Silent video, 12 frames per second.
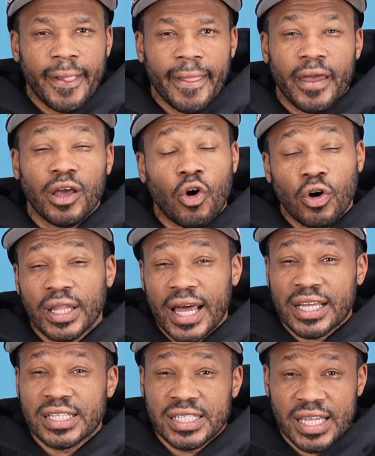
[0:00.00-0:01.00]
And all I
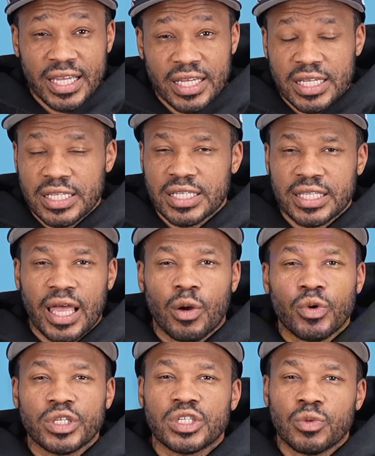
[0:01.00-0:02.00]
could say is like,
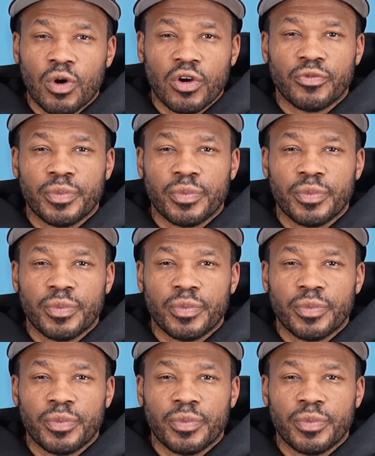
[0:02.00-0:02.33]
what's it worth?